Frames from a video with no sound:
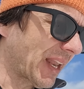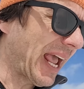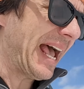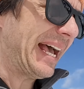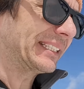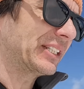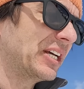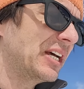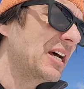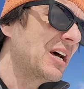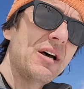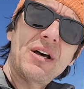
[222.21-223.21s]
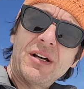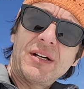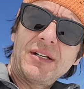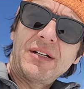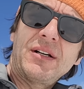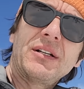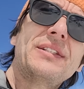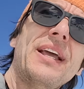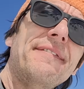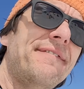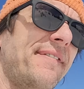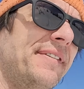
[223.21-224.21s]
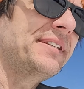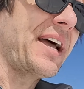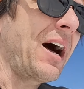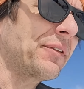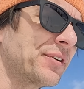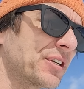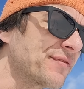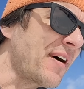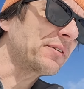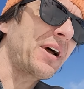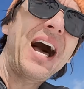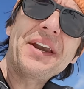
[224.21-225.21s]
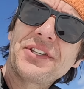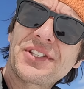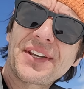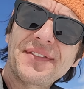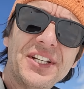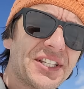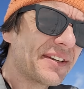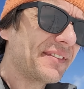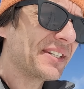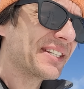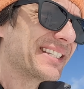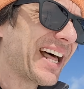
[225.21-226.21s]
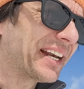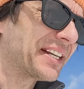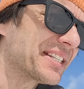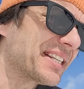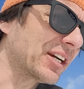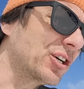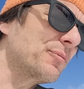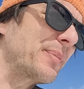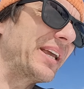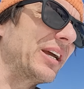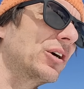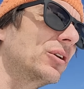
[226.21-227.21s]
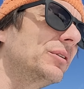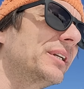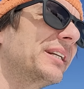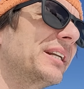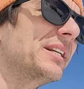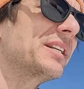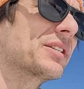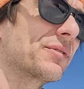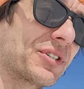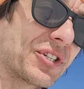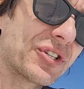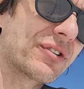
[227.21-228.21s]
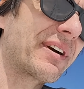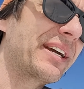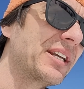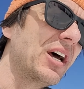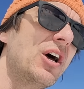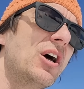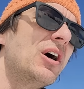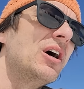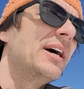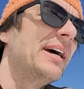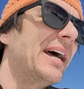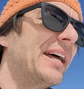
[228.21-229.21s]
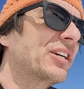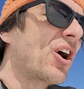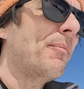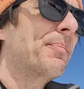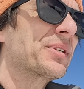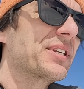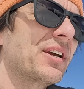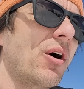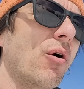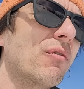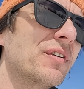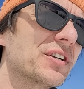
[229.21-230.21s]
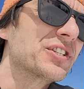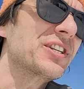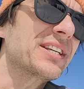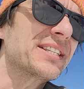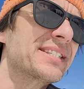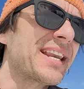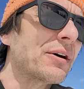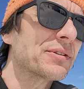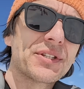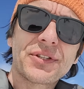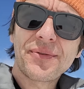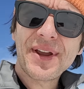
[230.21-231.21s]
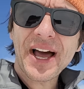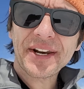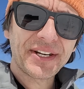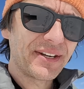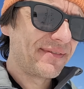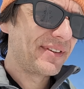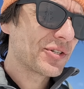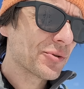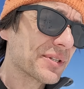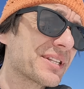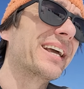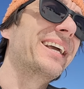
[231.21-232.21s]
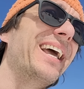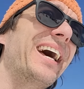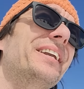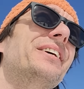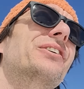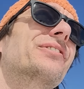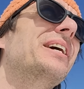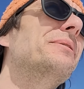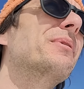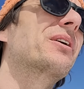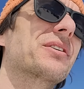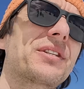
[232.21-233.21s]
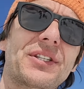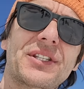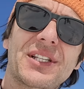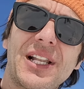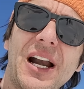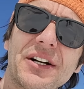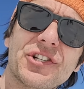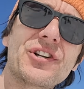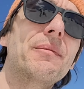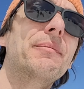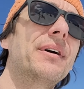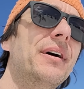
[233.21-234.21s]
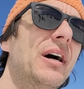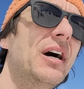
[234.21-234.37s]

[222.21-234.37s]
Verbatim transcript: and they the authors found 177 studies that could be included in this, which is great, encompassing over 6,300 individuals. Again, great because this is a large number.